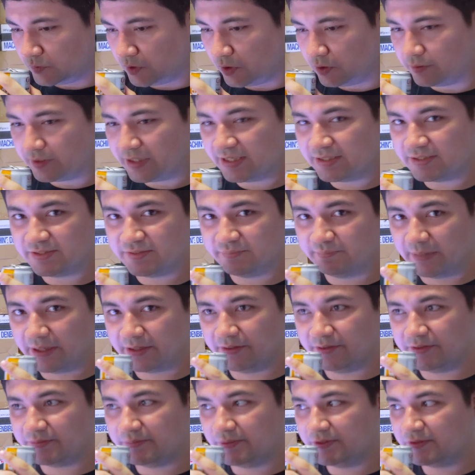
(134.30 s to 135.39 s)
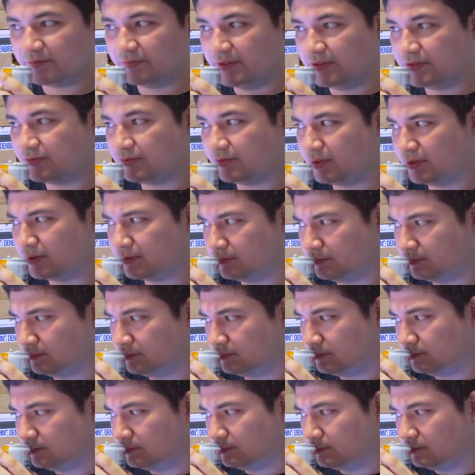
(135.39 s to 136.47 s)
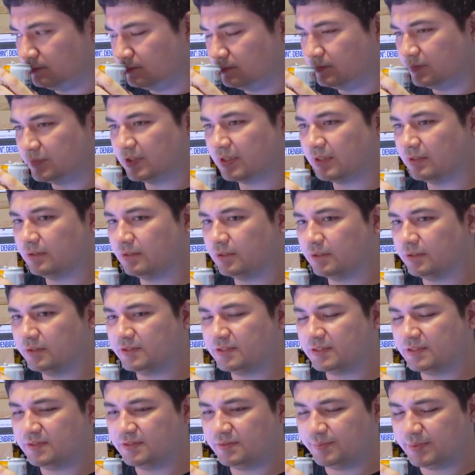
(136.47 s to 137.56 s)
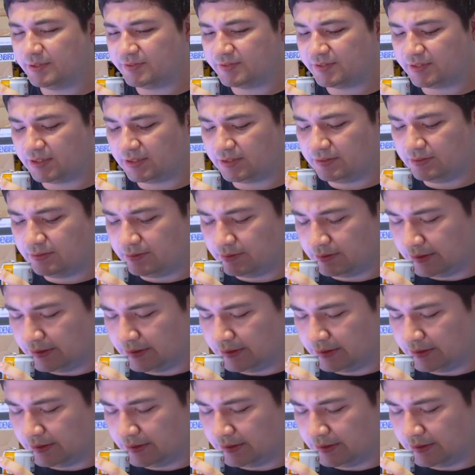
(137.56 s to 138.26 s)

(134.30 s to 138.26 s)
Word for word: Oh, that mango smells really strong. It kind of smells like